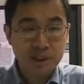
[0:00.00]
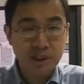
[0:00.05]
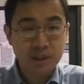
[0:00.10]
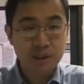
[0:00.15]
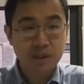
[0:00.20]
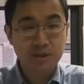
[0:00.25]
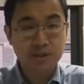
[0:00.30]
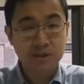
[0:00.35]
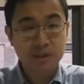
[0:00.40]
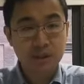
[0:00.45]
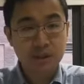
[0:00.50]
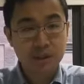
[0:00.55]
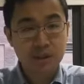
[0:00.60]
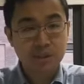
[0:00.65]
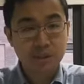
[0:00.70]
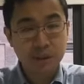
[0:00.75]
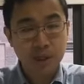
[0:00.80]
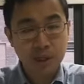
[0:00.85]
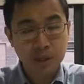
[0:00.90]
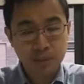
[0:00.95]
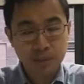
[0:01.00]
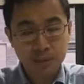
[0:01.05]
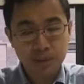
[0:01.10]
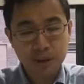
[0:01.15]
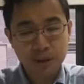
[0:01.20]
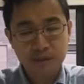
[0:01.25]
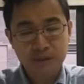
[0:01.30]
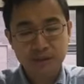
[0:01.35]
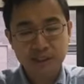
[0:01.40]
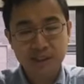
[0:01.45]
however, the Department
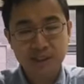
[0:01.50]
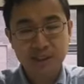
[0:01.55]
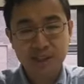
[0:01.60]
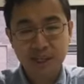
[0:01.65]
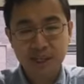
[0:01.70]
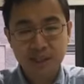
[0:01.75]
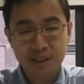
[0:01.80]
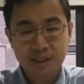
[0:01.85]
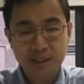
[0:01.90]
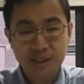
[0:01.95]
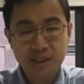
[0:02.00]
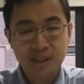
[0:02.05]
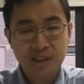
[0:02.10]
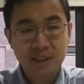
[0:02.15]
of State